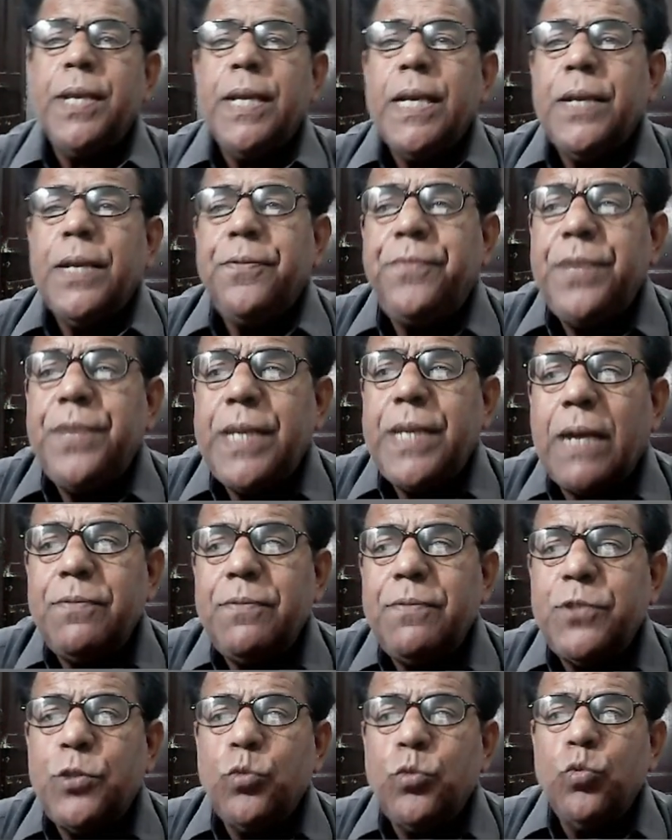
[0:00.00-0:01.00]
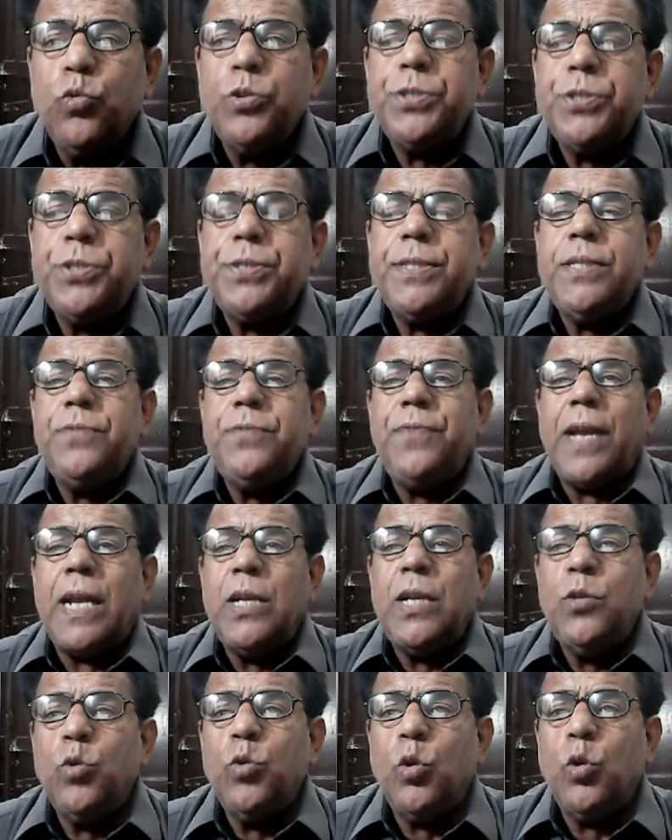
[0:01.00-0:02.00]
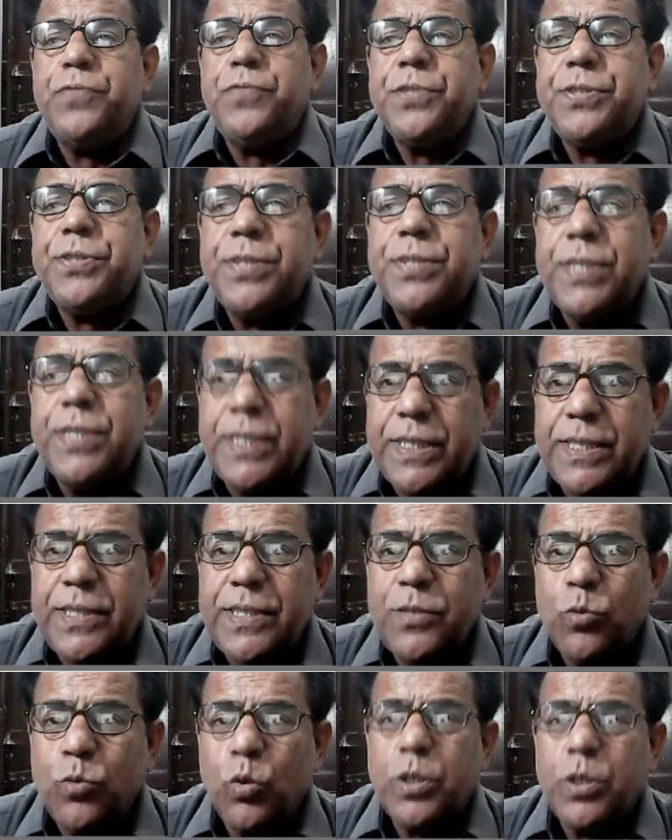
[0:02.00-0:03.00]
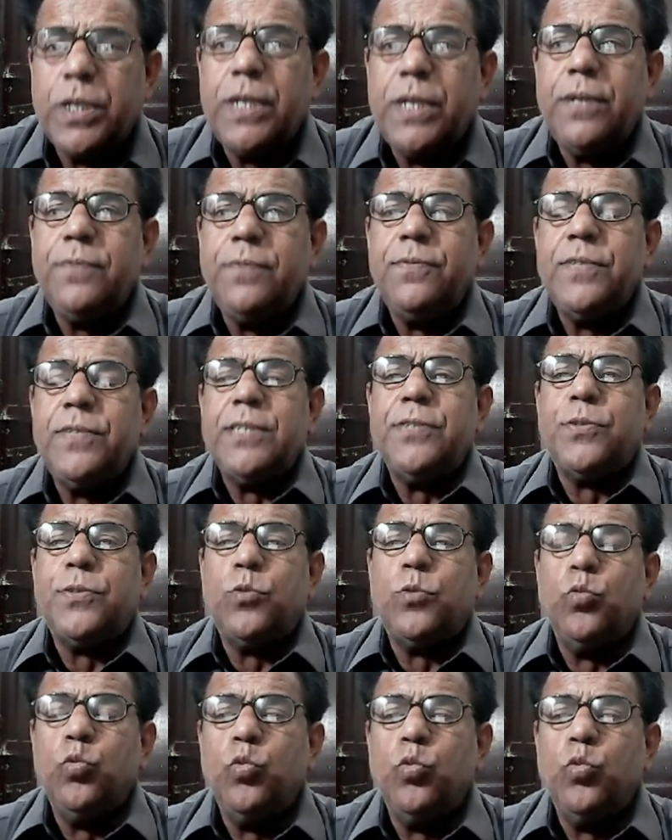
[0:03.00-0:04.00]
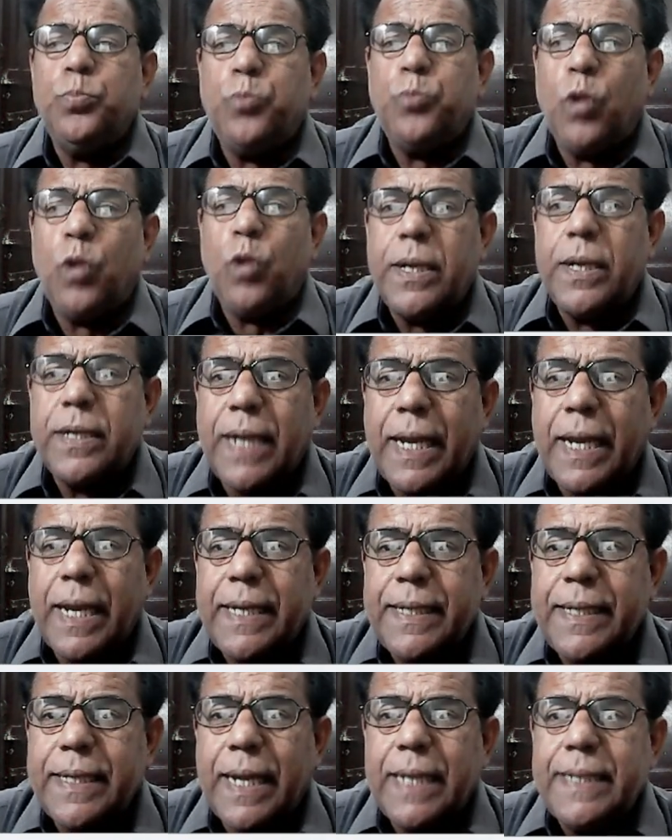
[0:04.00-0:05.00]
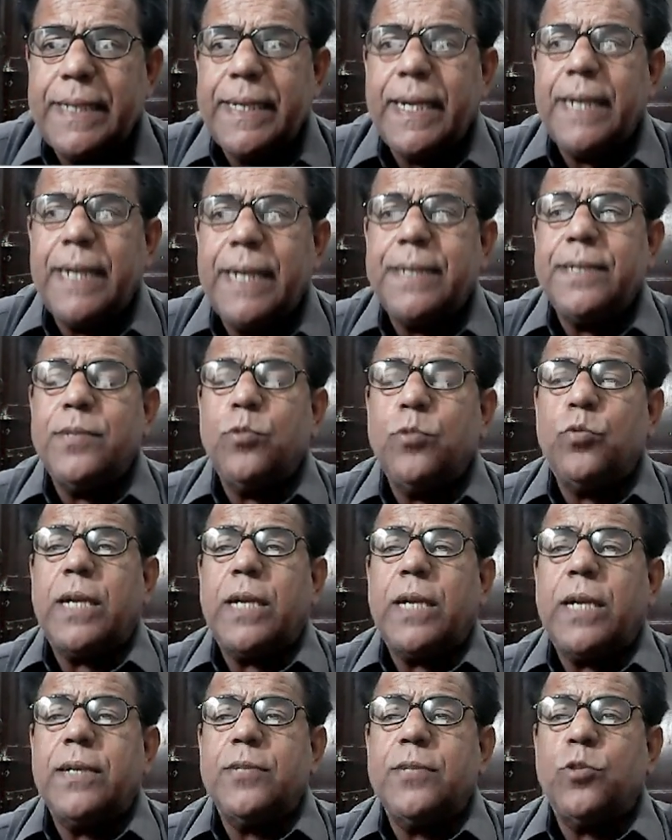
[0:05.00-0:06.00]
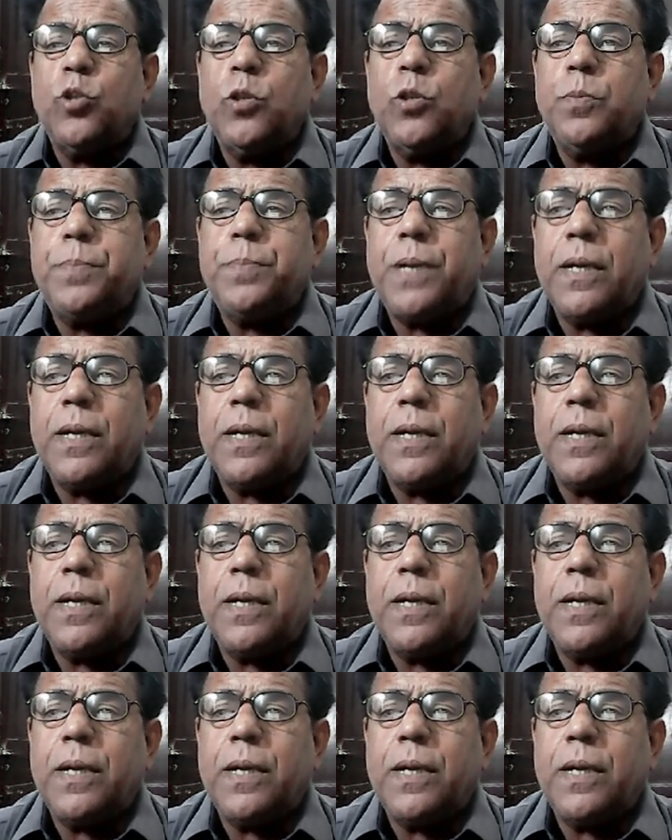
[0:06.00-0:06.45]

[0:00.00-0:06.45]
we have used the value of C, okay, which is 2.998 into 10 raised to the power